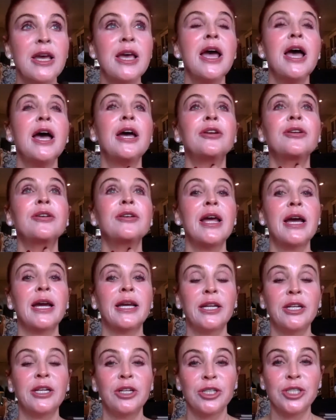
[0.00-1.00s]
and your neck
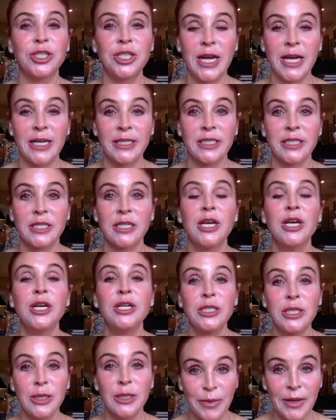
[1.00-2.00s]
and your chest
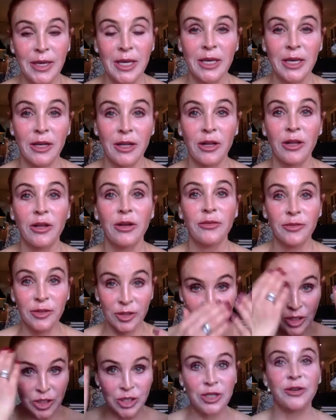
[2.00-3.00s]
to peel
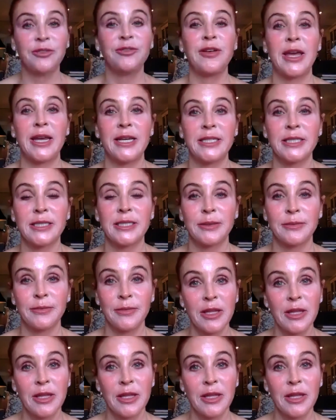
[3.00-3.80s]
versus your face.